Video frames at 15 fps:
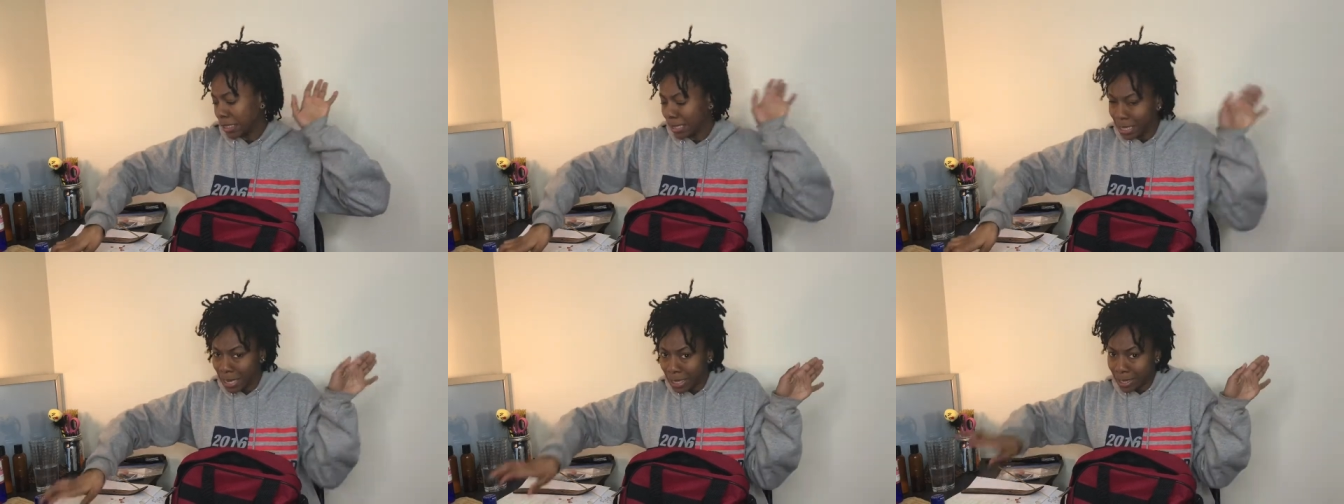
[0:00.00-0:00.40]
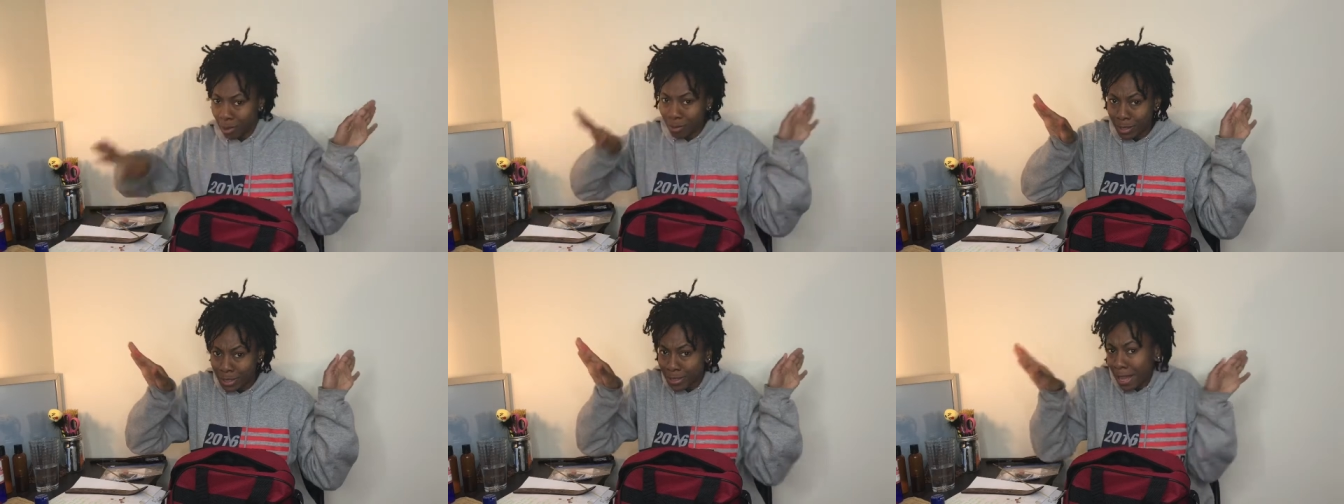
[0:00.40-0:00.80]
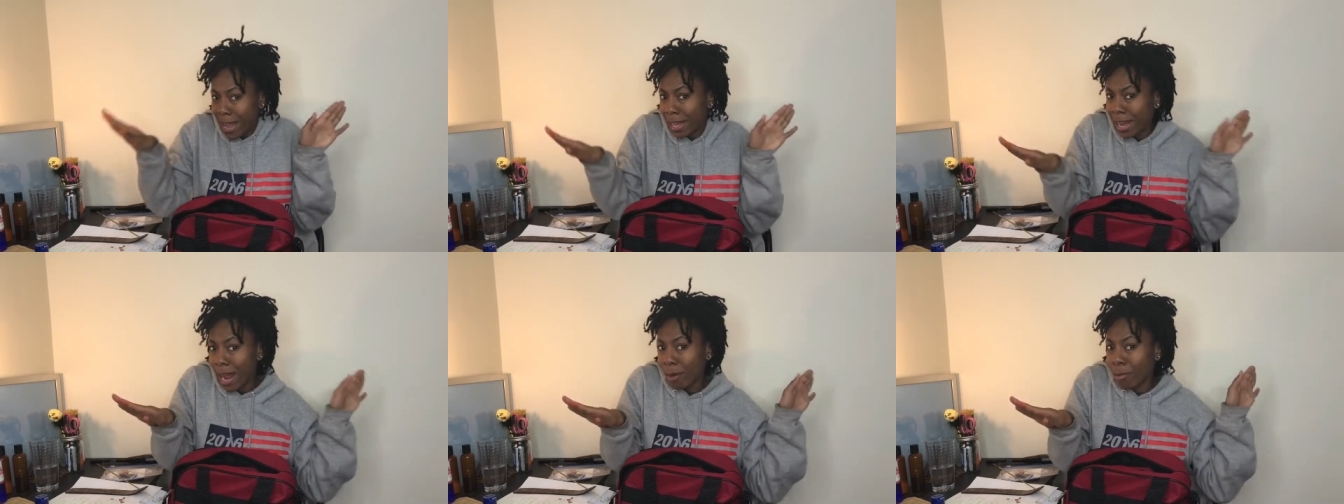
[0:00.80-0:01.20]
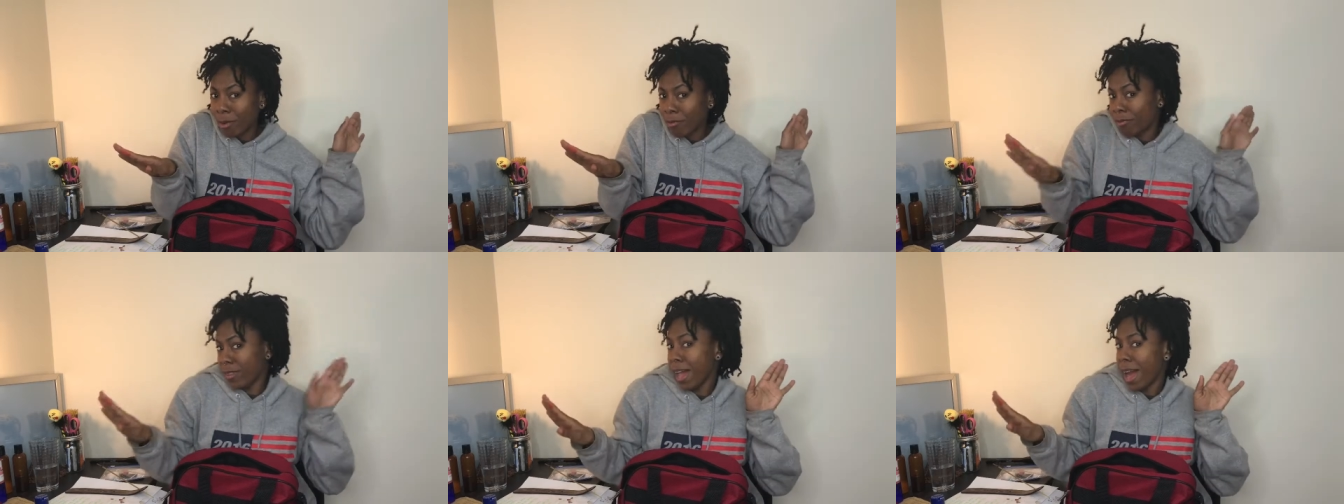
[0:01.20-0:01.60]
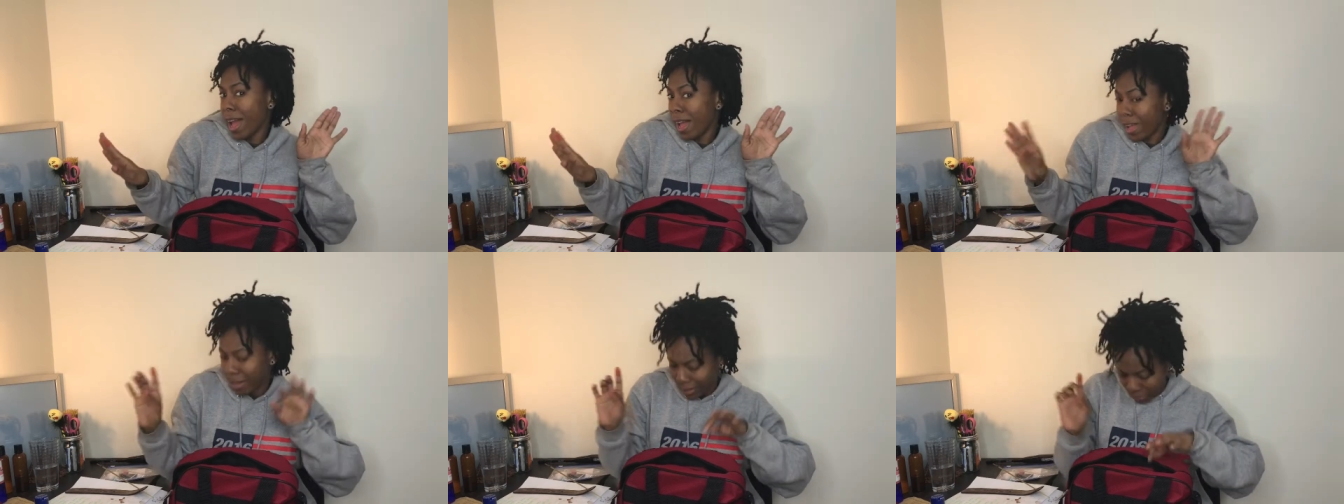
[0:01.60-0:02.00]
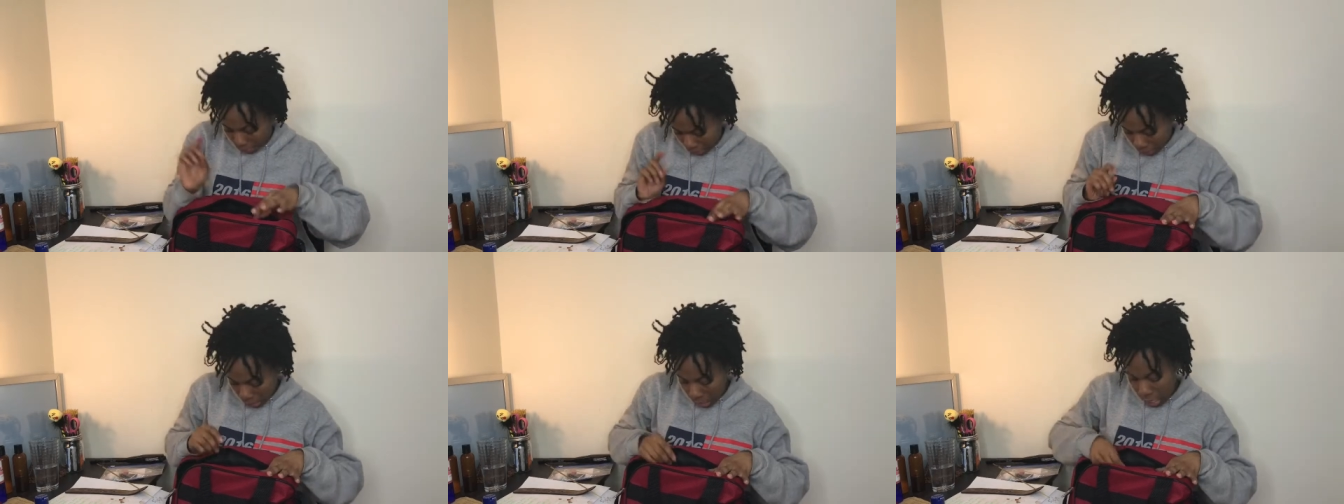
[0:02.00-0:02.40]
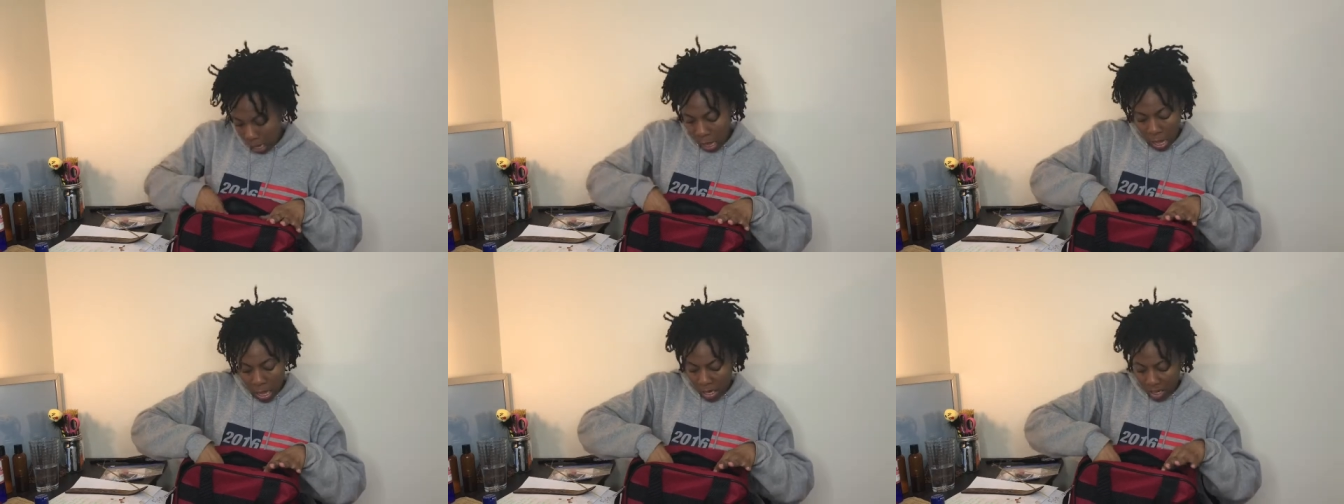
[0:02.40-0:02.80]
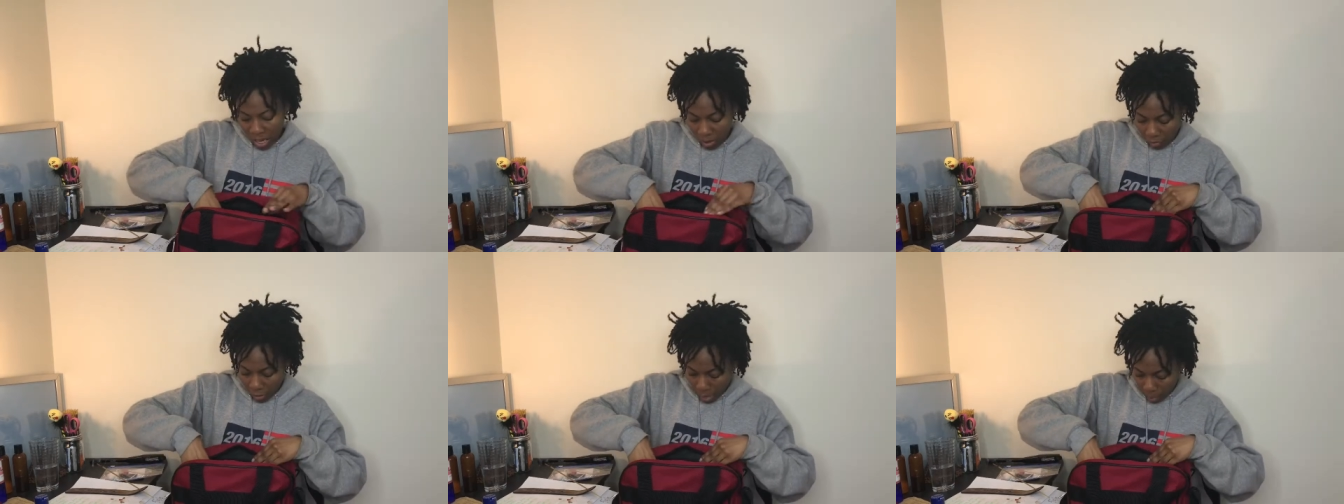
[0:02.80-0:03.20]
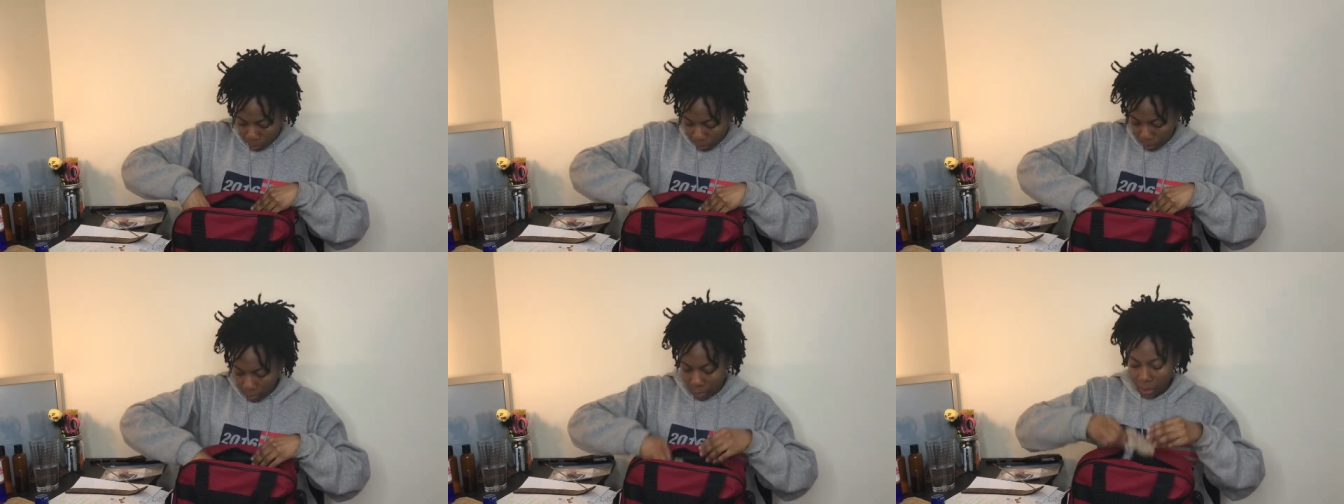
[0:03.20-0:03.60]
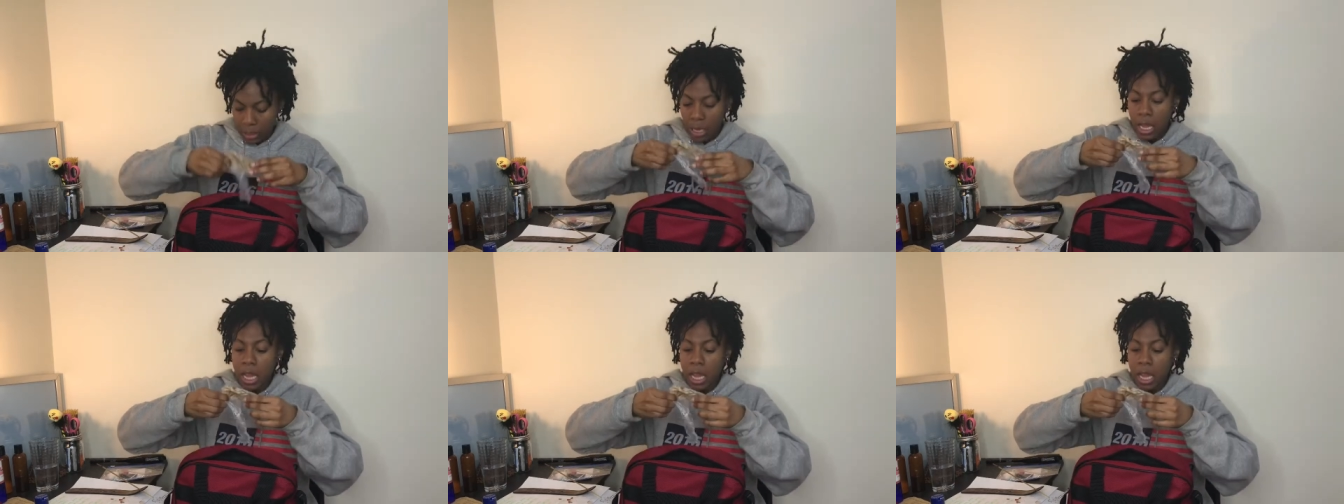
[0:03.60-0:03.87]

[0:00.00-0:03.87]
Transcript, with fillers: done on this eight hour flight never happens.